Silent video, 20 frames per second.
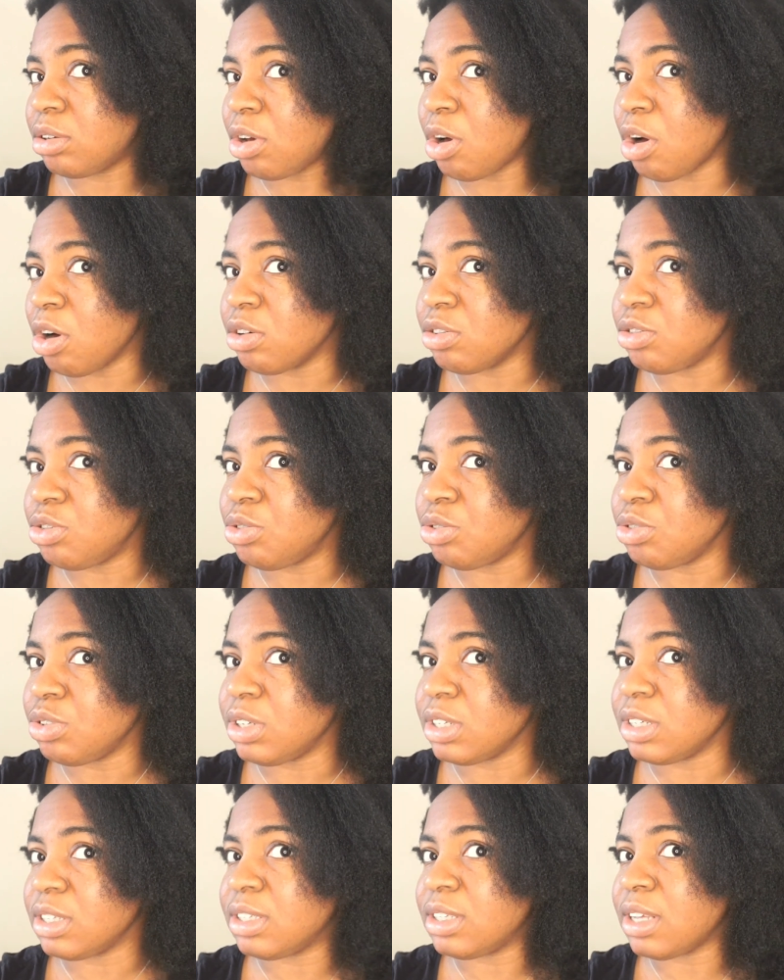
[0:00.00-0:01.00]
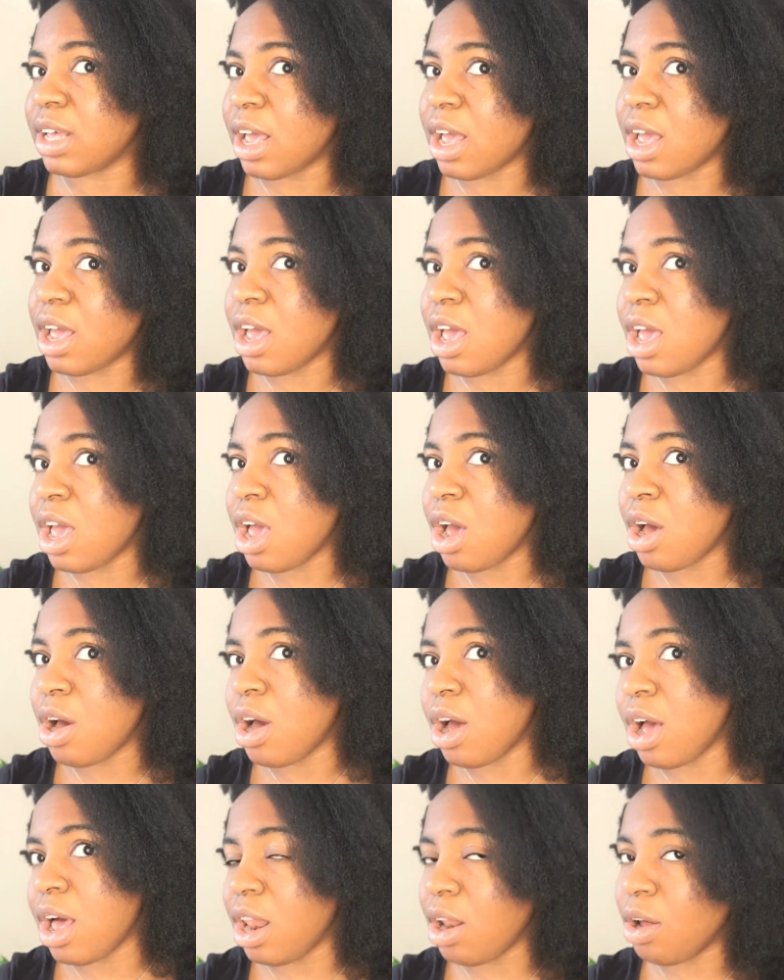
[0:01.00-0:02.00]
gone through this a
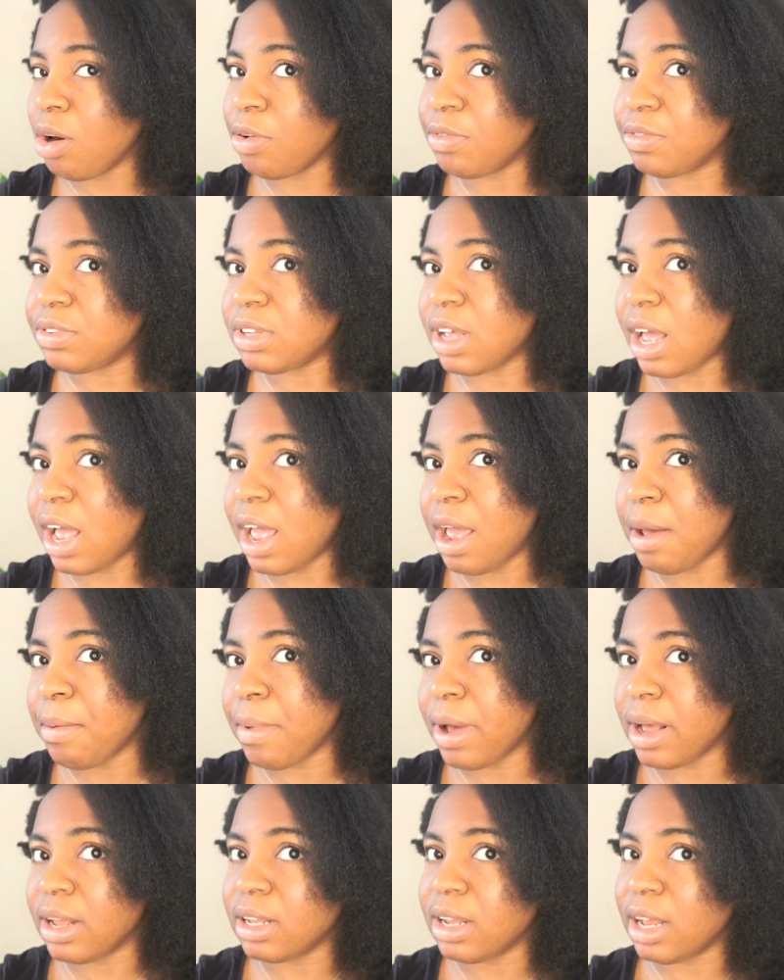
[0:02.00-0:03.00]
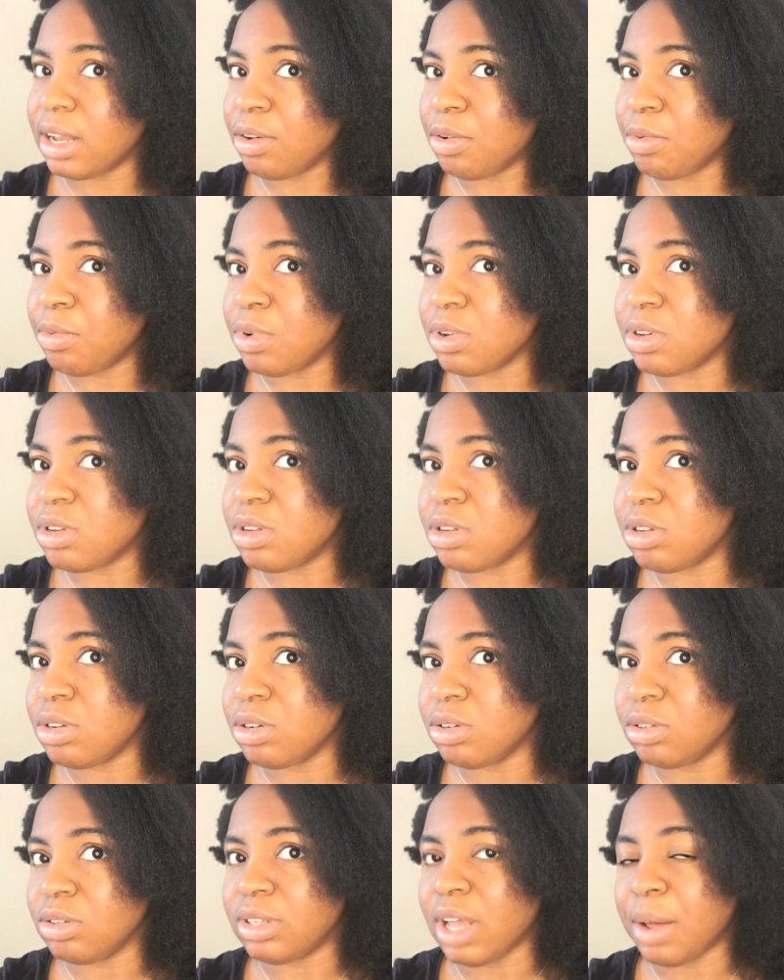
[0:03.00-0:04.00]
lot of time, and I don't want
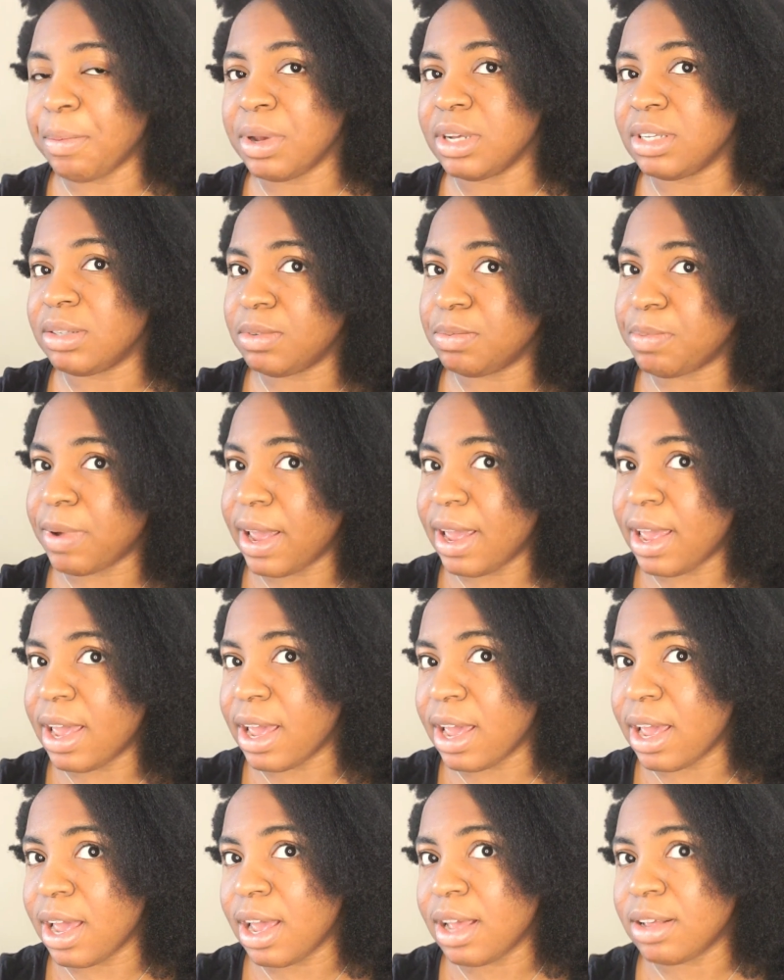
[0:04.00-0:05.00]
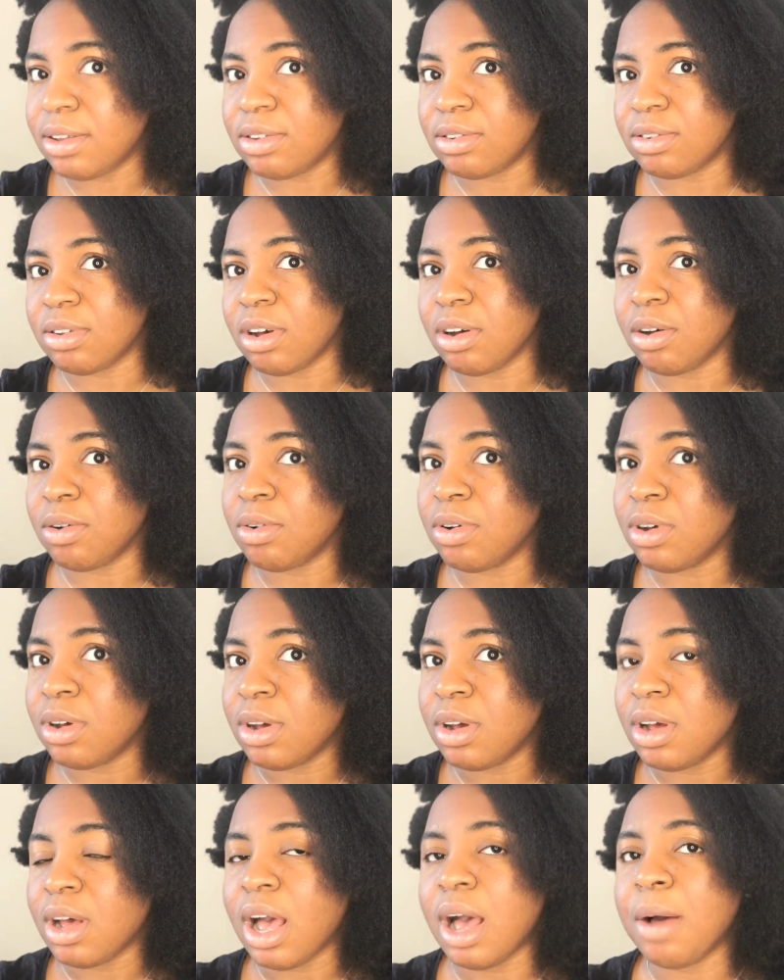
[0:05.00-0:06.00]
to damage my hair, so
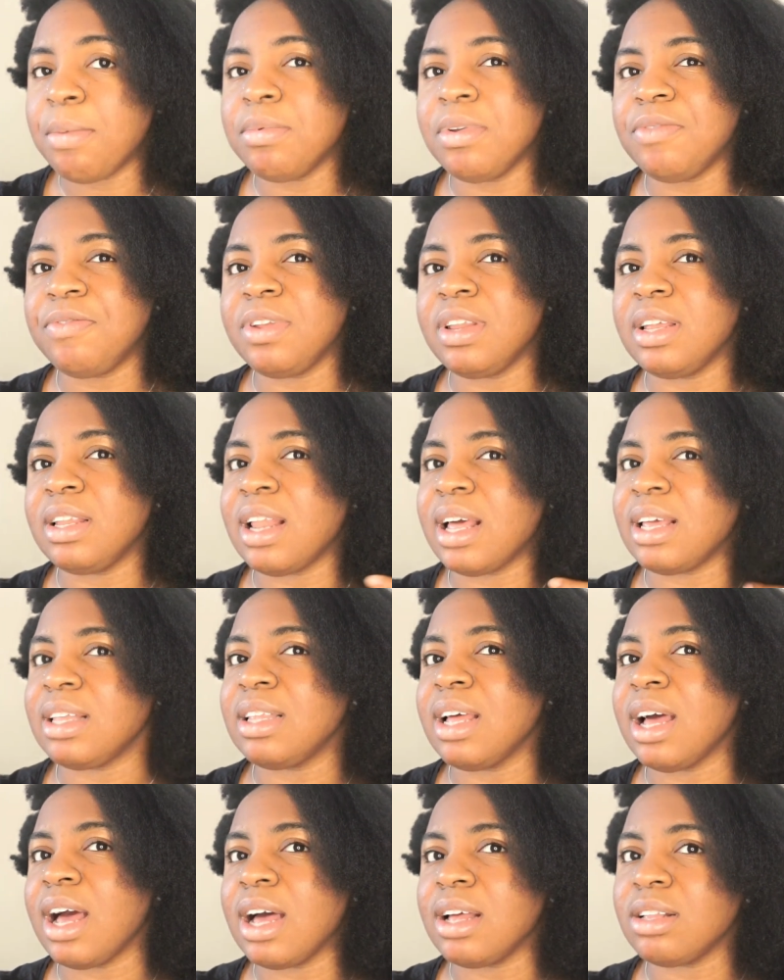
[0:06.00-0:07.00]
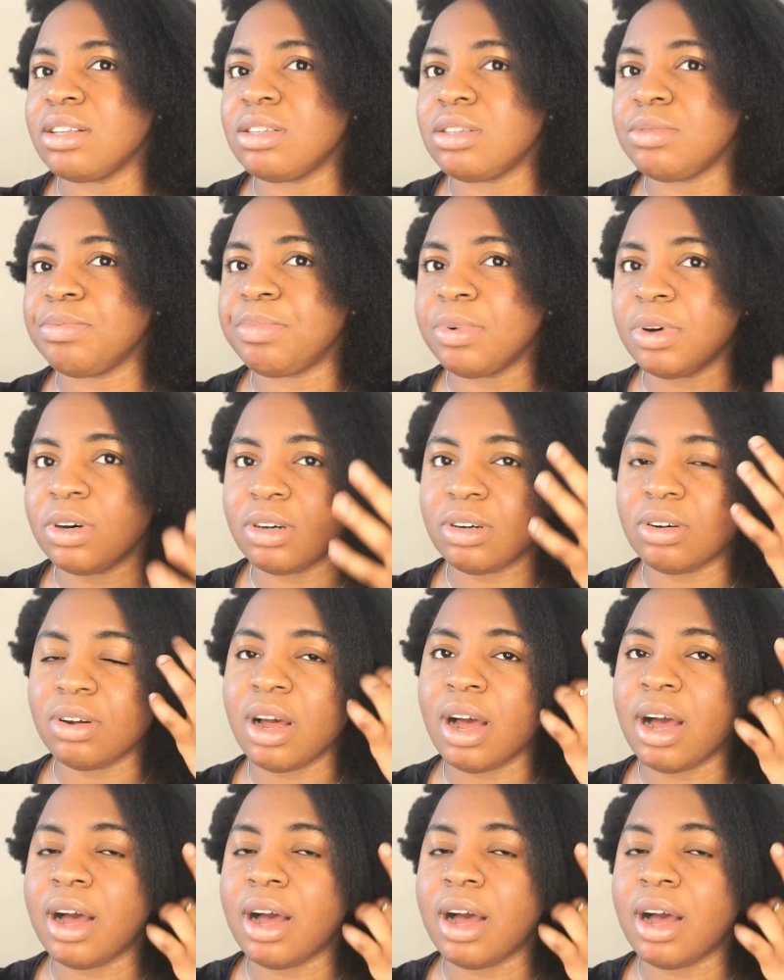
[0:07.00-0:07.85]
I'm leaving it like that. But